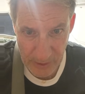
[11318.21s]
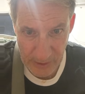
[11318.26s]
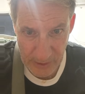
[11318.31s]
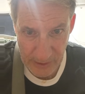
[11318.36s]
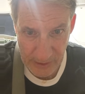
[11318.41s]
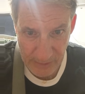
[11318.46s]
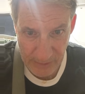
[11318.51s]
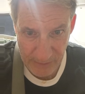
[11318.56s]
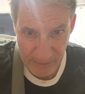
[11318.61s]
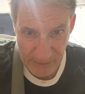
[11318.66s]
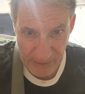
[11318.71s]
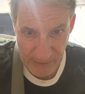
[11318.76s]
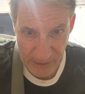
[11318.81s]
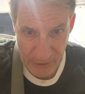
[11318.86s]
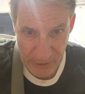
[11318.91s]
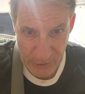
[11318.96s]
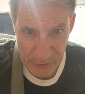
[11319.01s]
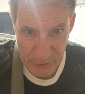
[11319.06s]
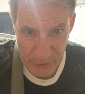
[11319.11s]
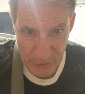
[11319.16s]
If it
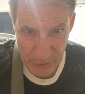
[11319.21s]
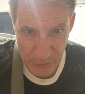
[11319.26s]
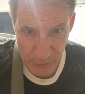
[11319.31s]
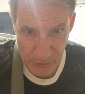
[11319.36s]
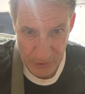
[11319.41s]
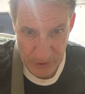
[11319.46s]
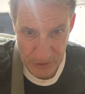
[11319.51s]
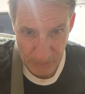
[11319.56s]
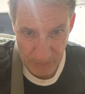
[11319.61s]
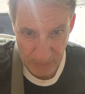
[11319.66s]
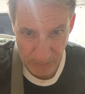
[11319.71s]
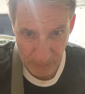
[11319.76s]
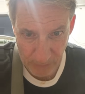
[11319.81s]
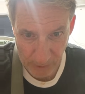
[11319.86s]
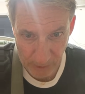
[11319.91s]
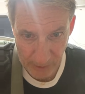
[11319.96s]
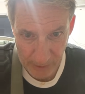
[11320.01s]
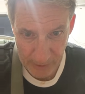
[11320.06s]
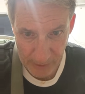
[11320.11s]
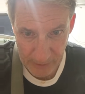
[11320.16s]
is, she's doing something
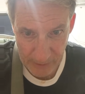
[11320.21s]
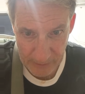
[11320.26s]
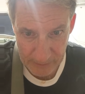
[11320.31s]
right.